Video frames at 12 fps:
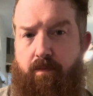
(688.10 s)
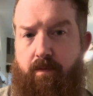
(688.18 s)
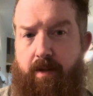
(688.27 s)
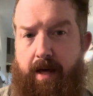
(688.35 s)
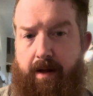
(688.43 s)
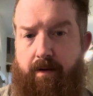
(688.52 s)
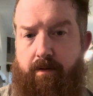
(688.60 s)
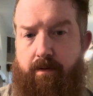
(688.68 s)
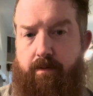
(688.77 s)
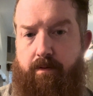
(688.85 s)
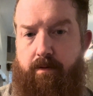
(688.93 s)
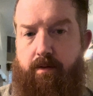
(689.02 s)
that
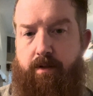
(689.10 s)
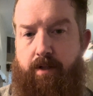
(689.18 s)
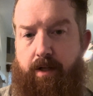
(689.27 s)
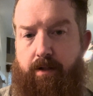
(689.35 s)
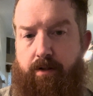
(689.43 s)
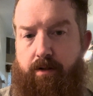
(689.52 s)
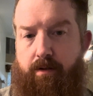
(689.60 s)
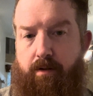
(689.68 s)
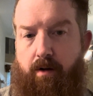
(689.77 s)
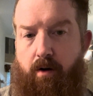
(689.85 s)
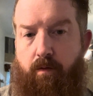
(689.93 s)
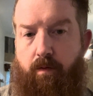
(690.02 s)
stitch
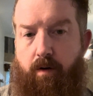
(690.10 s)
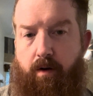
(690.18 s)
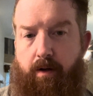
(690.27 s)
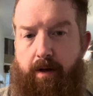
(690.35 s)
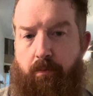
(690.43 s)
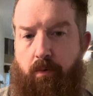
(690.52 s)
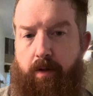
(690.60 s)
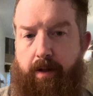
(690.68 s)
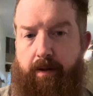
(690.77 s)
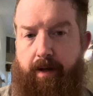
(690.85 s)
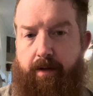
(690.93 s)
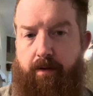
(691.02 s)
overall. I really
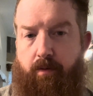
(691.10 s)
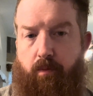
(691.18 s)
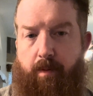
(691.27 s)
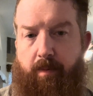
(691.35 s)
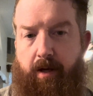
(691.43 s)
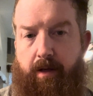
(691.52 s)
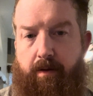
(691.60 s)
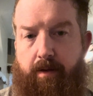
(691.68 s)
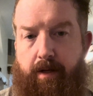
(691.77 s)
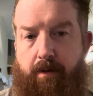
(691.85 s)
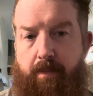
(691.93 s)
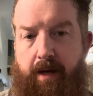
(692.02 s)
like the ribbing
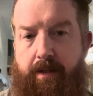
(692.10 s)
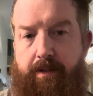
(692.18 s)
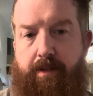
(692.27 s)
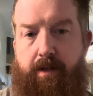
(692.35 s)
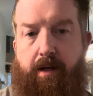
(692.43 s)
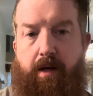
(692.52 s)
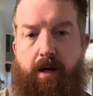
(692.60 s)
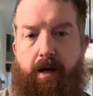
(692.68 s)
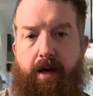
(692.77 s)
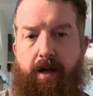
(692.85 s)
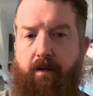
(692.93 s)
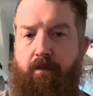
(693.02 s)
that it makes,
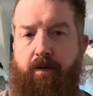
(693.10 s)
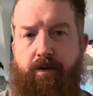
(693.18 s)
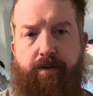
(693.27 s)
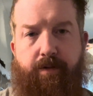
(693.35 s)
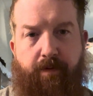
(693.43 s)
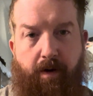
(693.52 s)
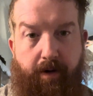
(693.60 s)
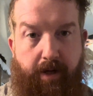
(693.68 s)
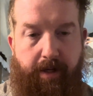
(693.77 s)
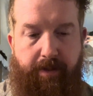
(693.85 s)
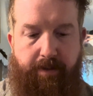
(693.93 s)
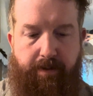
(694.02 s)
and it feels very
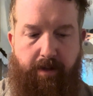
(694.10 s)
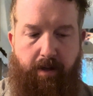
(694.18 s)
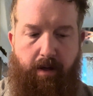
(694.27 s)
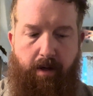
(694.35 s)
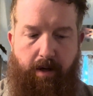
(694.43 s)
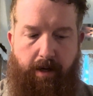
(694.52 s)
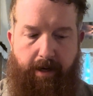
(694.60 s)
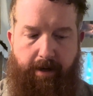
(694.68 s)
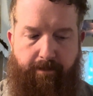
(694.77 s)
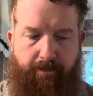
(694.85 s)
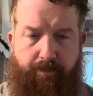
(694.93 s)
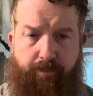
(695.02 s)
nice.
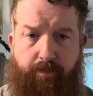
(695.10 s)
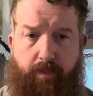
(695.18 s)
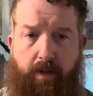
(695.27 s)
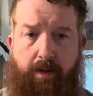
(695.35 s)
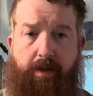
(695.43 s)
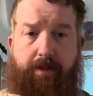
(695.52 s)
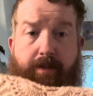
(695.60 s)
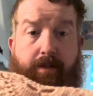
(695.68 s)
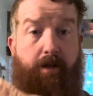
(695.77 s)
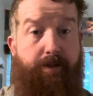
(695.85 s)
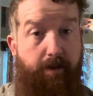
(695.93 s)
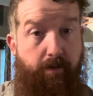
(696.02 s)
This is
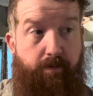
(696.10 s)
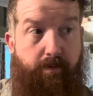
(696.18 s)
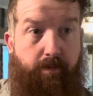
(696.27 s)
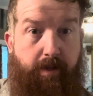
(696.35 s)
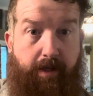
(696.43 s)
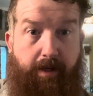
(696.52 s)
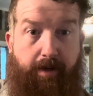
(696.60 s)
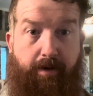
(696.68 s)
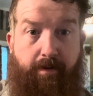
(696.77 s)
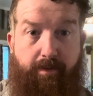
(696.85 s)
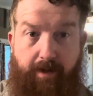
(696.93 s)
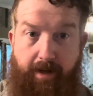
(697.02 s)
also the
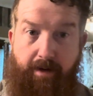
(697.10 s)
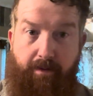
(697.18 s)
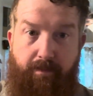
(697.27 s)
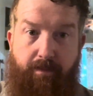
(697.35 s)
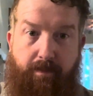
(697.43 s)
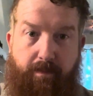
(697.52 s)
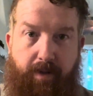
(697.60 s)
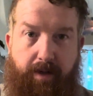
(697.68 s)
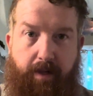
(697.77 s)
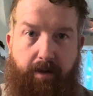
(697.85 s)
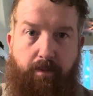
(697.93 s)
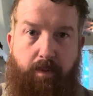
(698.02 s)

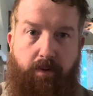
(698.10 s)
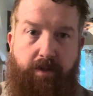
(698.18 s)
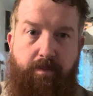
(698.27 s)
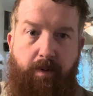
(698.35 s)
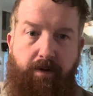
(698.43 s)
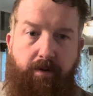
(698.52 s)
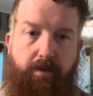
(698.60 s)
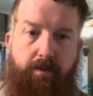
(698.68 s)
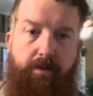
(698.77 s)
mandala bonus bundle